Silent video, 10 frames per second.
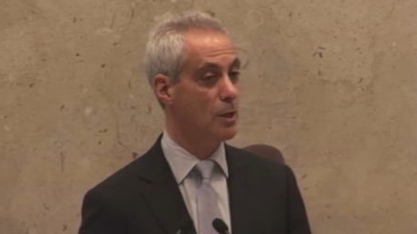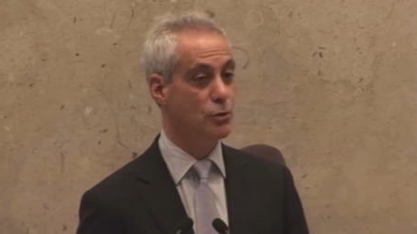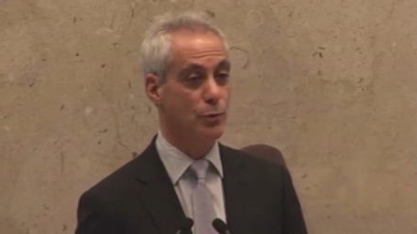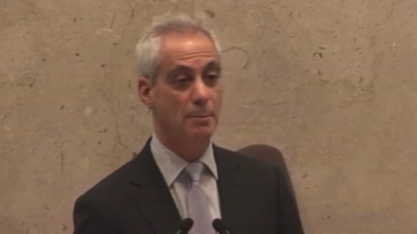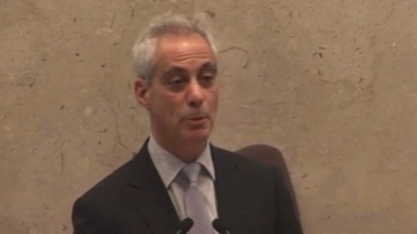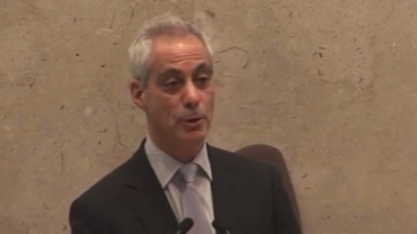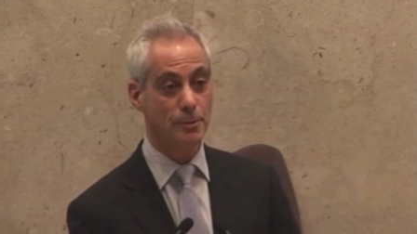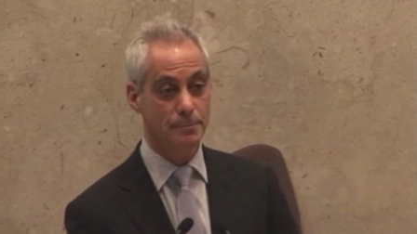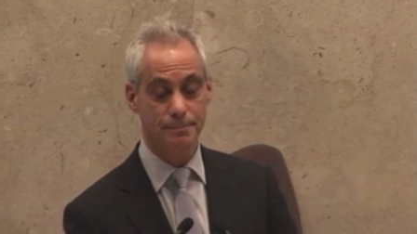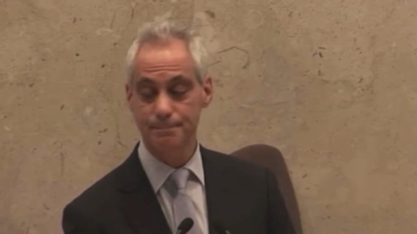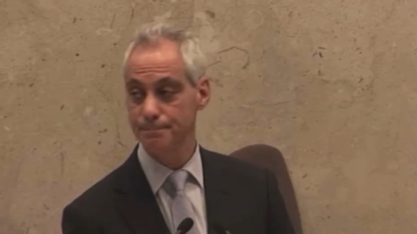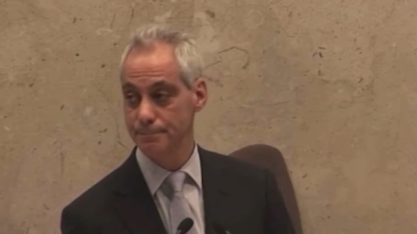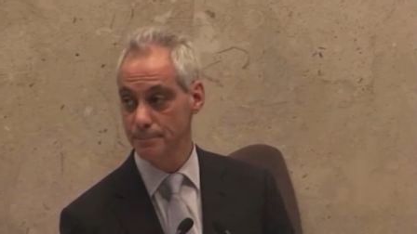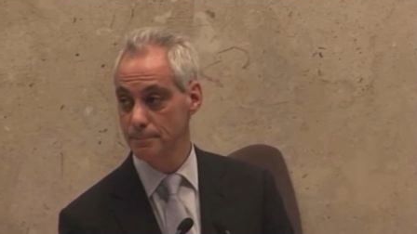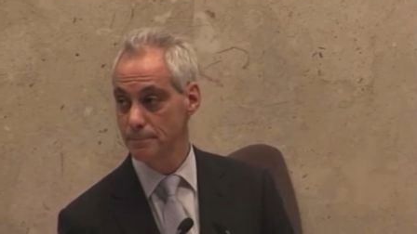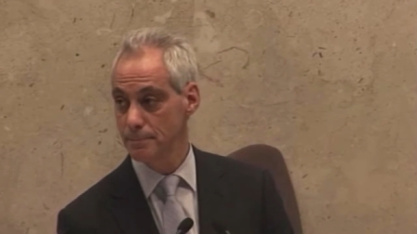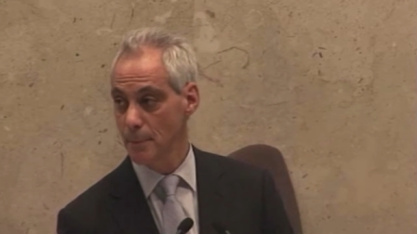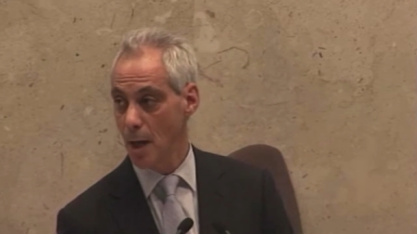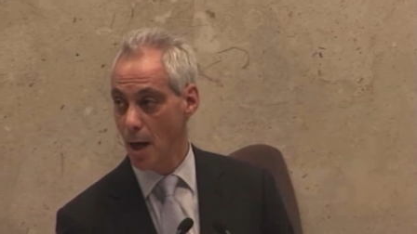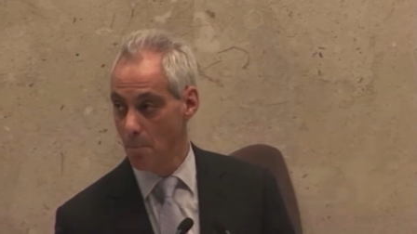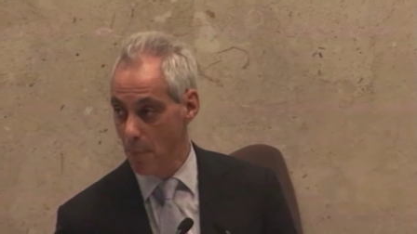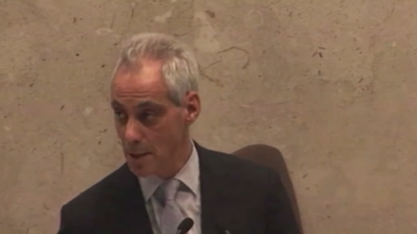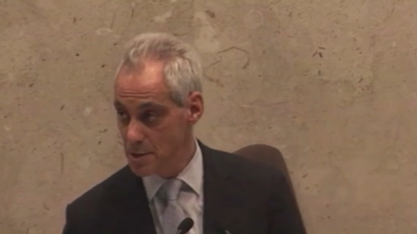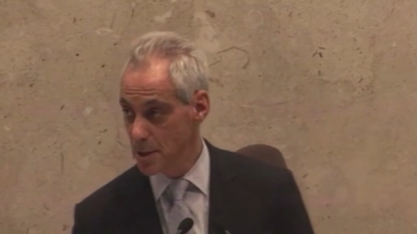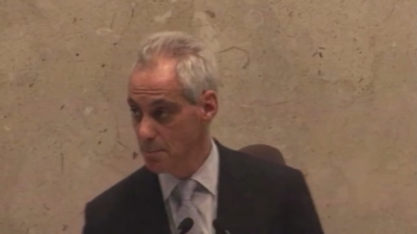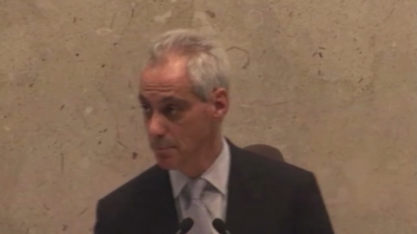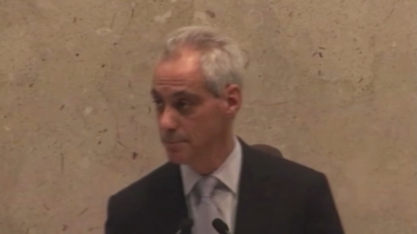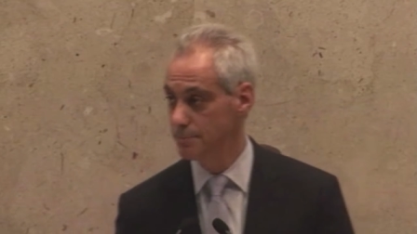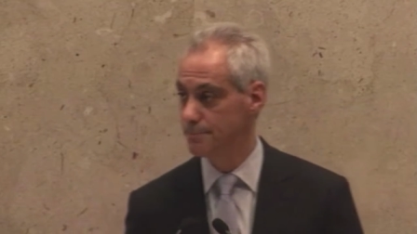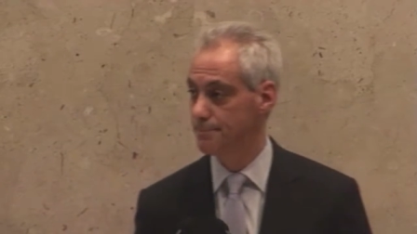a dreamer, a Muslim,